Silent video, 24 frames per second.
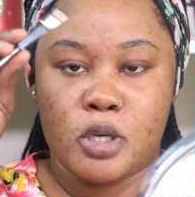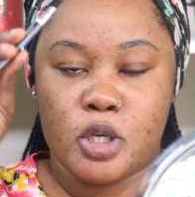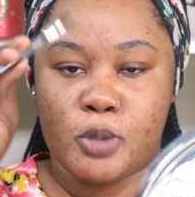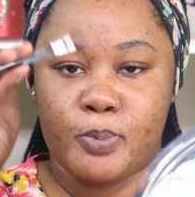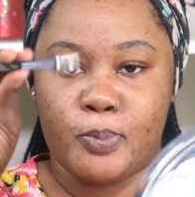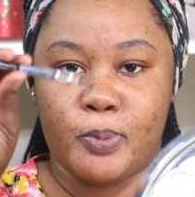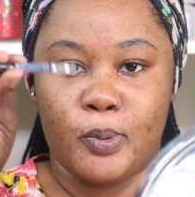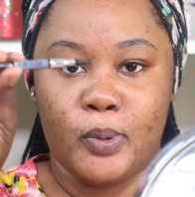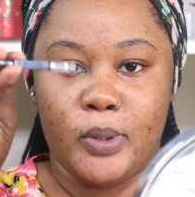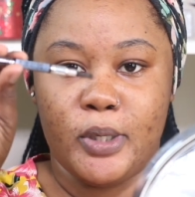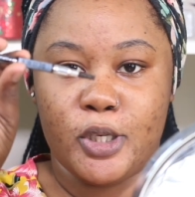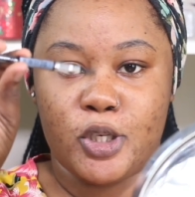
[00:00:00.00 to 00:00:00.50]

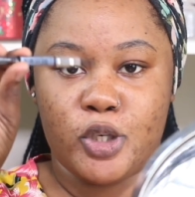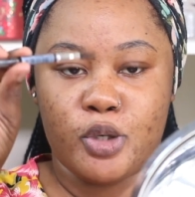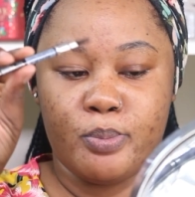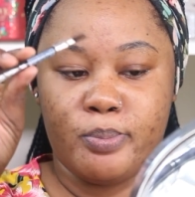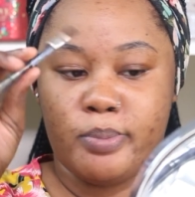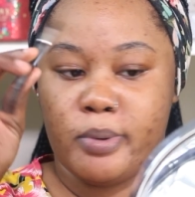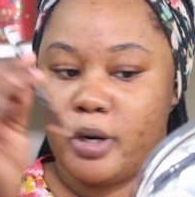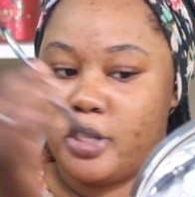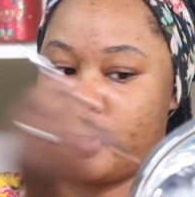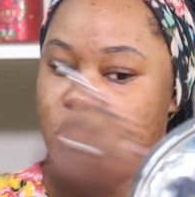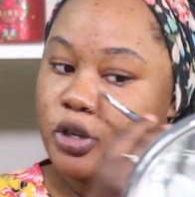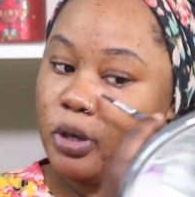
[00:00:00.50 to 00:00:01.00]
spoolie to
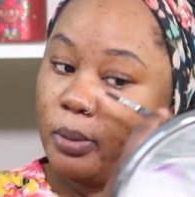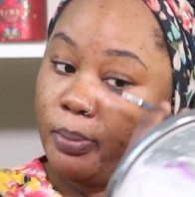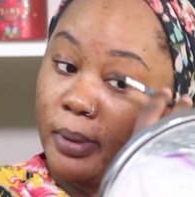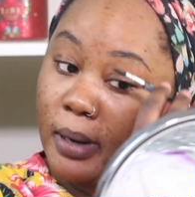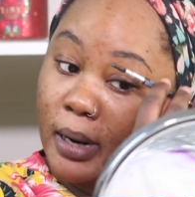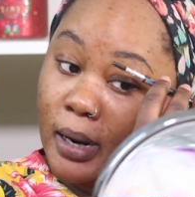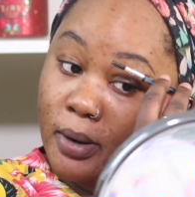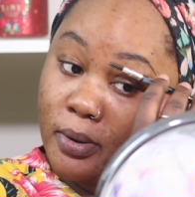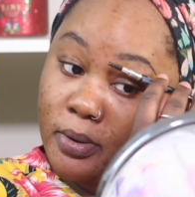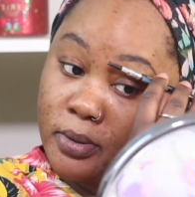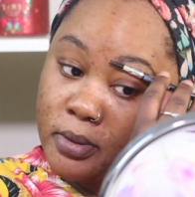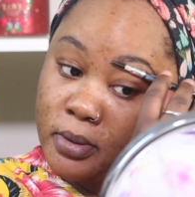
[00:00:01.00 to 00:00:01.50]
brush your
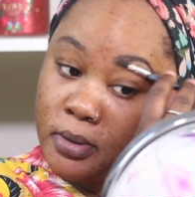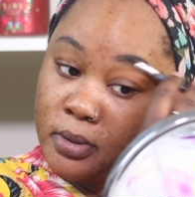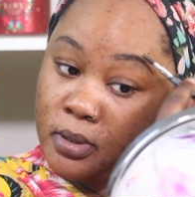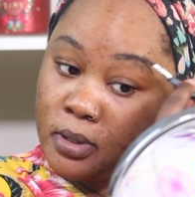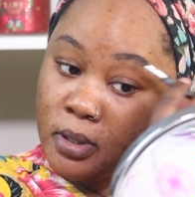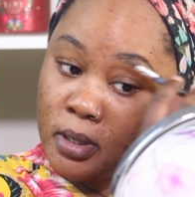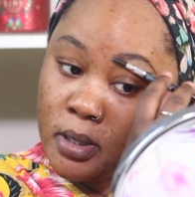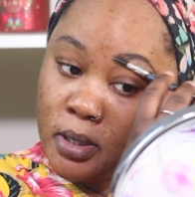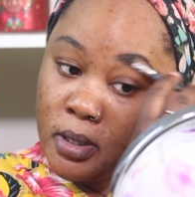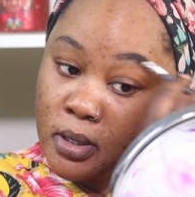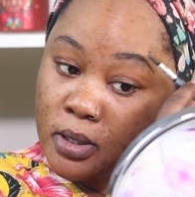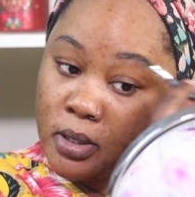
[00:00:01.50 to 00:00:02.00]
brows.
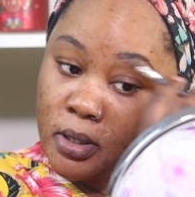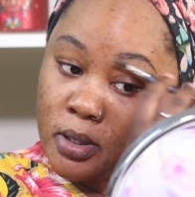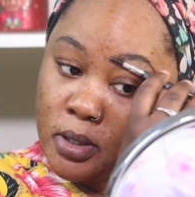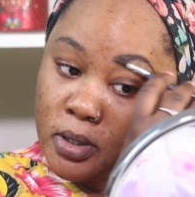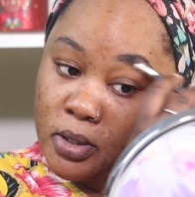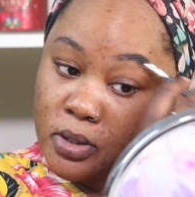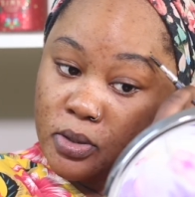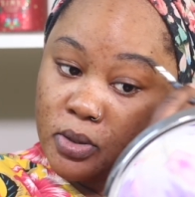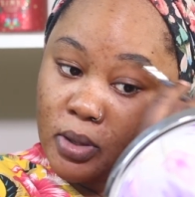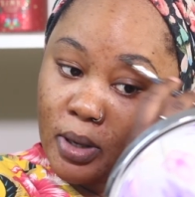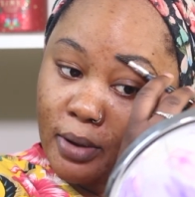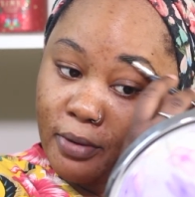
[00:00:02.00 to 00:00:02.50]

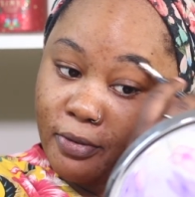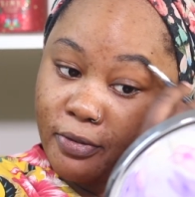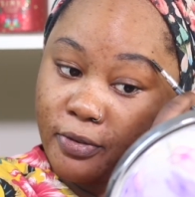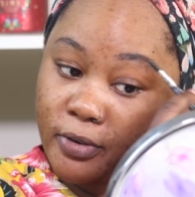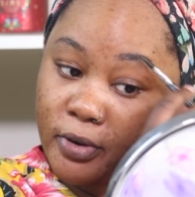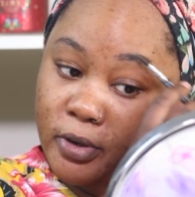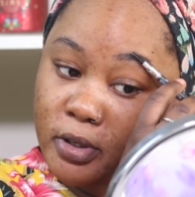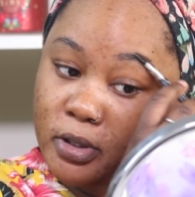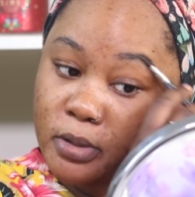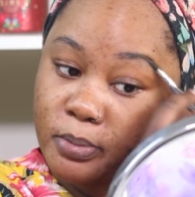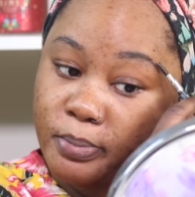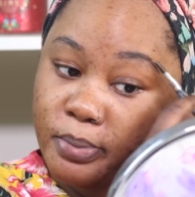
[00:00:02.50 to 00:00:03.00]
So I
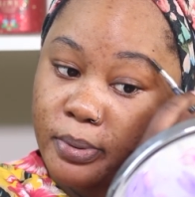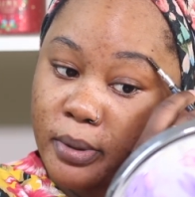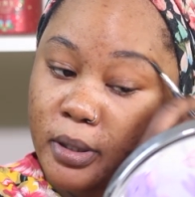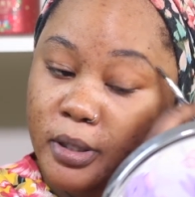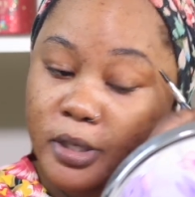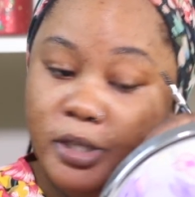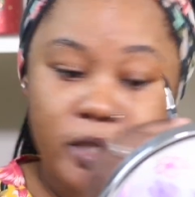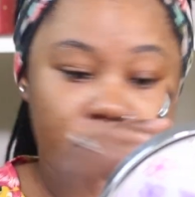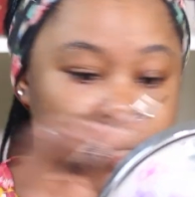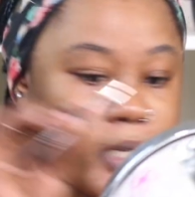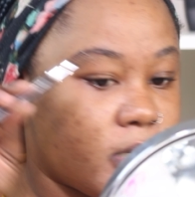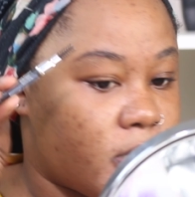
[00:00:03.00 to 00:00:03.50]
first
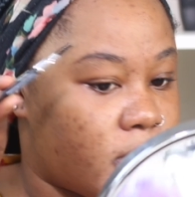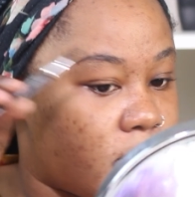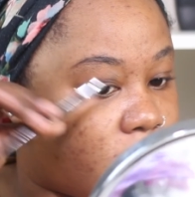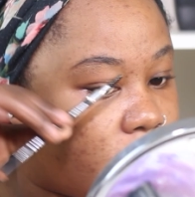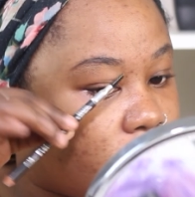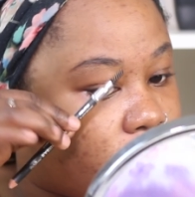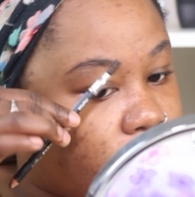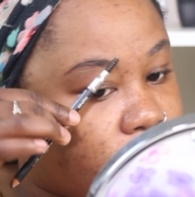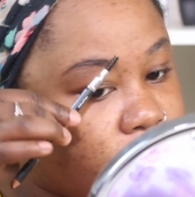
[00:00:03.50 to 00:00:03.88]
brush it